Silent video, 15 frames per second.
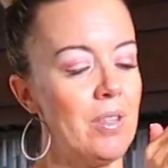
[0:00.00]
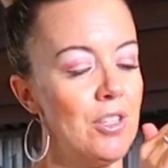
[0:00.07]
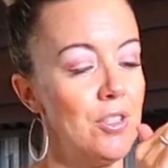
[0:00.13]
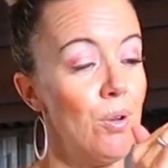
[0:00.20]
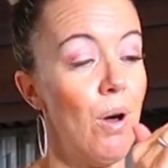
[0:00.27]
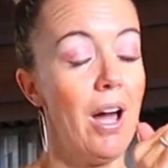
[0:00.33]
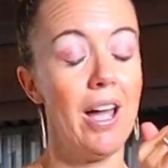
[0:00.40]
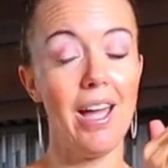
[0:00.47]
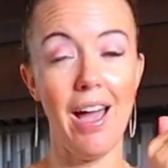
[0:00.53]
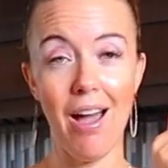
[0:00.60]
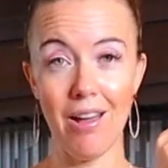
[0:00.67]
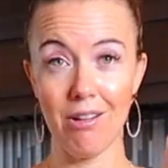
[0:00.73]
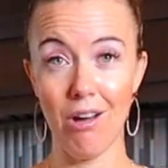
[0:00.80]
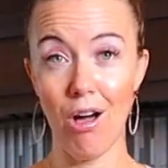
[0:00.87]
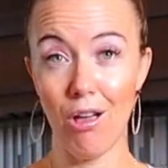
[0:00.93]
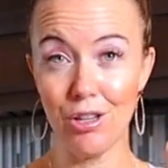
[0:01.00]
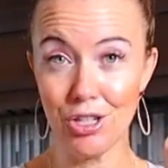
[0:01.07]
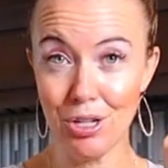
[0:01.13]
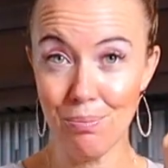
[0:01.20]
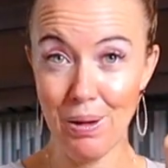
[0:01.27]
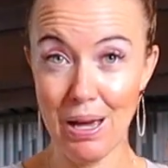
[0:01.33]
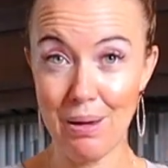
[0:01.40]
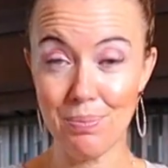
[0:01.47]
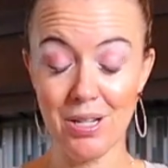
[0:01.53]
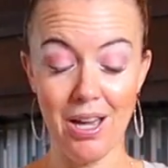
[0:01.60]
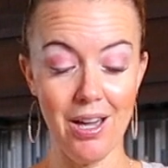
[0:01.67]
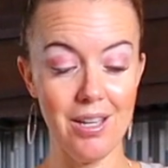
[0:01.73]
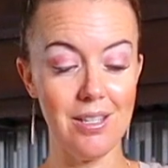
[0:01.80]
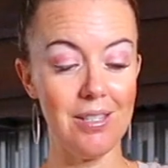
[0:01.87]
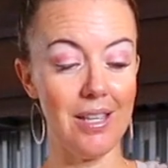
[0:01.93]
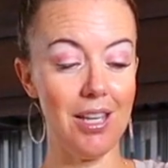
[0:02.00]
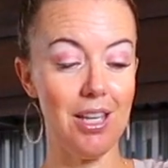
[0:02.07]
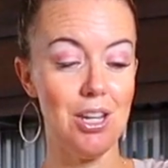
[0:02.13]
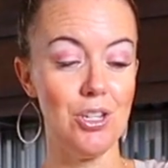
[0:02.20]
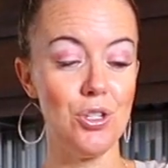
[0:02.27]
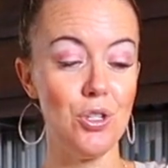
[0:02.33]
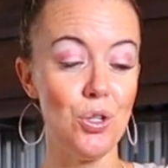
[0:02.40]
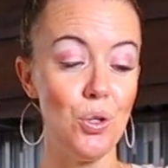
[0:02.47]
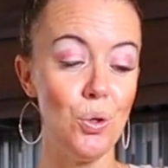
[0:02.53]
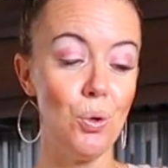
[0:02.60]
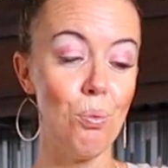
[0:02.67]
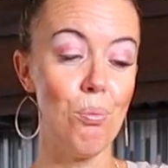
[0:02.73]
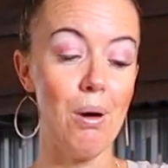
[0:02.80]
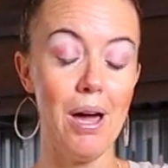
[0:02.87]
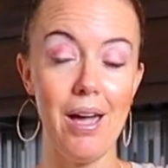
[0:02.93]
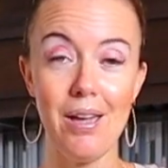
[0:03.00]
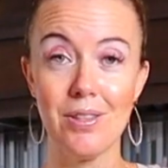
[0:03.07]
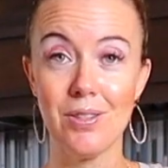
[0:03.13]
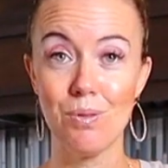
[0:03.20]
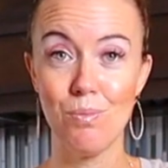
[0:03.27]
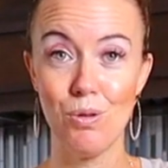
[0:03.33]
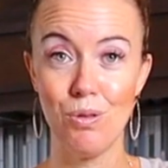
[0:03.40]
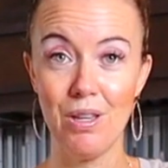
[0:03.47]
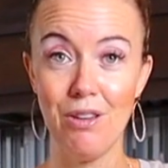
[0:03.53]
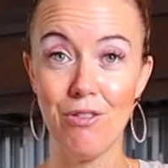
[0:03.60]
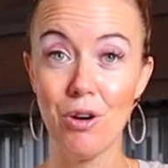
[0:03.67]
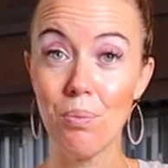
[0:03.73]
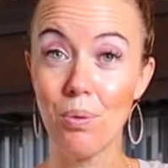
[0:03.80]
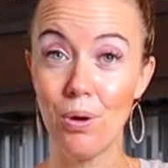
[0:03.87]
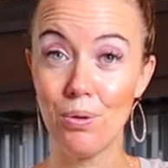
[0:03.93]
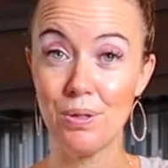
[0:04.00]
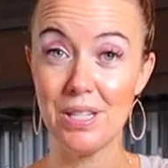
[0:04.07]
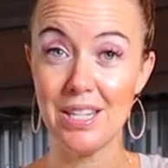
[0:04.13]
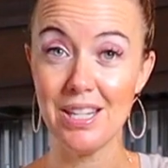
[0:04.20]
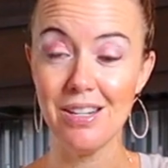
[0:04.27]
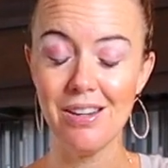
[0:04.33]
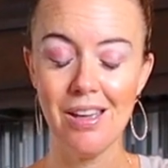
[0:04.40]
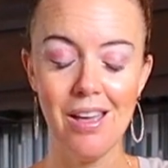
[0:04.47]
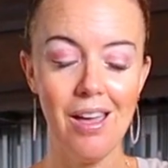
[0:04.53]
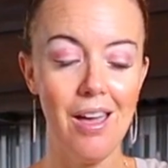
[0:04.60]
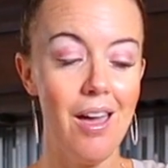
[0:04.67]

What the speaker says: so I add collagen peptides into my smoothie for protein.